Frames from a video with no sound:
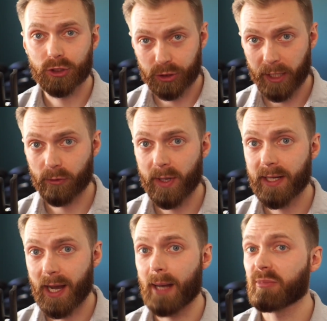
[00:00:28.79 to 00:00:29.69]
generate
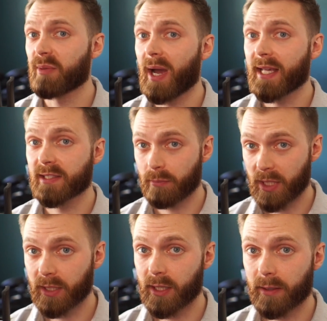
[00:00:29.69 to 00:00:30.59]
optimized
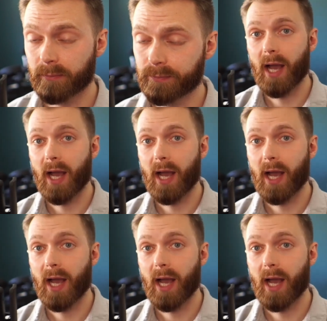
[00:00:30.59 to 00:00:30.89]
media.